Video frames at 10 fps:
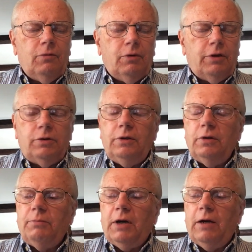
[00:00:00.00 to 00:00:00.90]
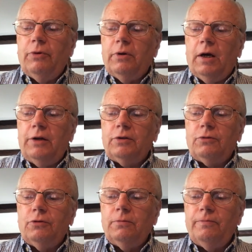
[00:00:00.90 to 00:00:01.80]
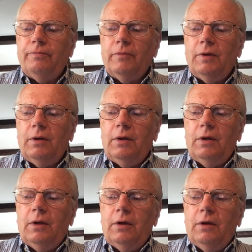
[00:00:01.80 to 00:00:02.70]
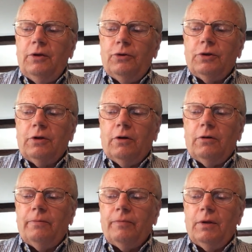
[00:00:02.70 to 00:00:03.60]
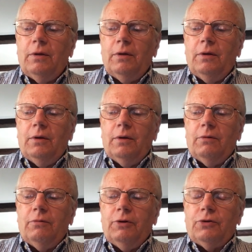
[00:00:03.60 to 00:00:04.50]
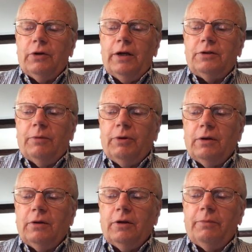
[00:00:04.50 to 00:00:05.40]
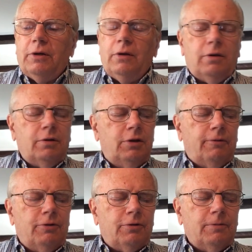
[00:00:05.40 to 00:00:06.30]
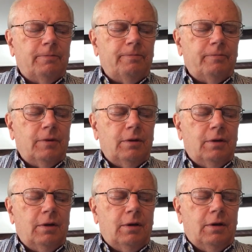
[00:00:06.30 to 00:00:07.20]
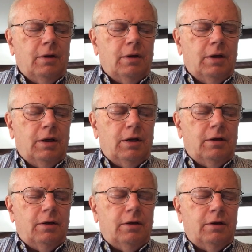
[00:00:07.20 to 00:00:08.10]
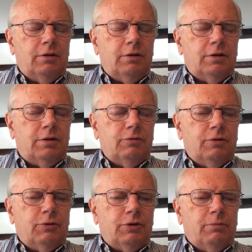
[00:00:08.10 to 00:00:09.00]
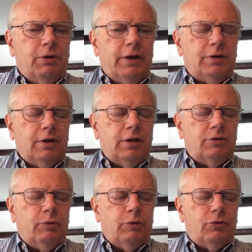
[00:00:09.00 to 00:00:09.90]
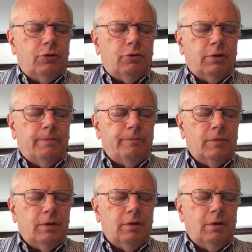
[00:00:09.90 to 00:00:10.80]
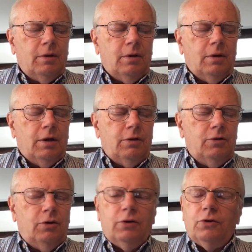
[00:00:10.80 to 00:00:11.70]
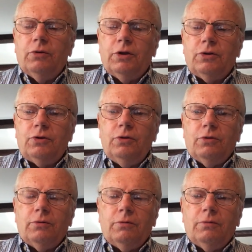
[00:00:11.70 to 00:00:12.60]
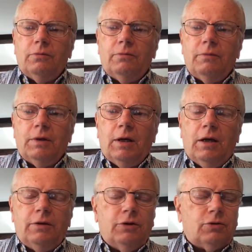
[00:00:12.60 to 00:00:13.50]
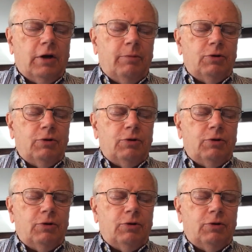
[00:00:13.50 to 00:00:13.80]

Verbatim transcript: when I was teaching Bible in high school years ago, we tried something a little bit different. And it, it just it was a blessing as we went through it. And you can do this too. I'll describe